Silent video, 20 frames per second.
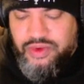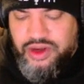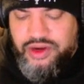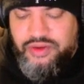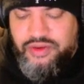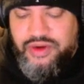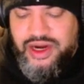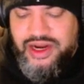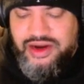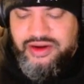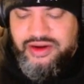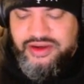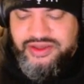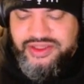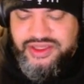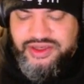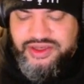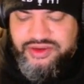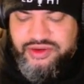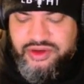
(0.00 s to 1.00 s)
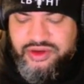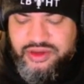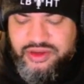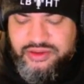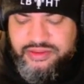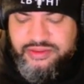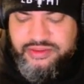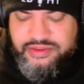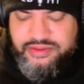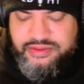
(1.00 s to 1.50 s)

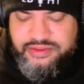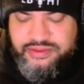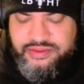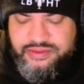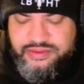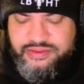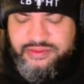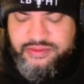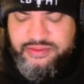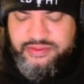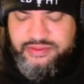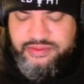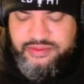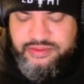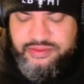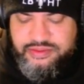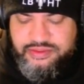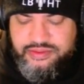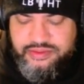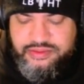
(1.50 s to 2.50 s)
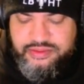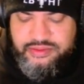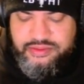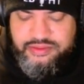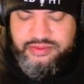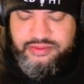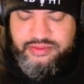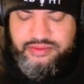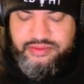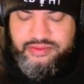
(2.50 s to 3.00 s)

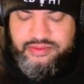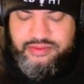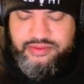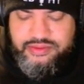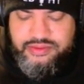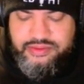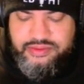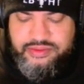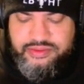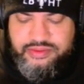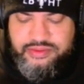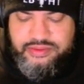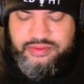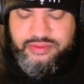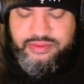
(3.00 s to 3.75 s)
(not speaking)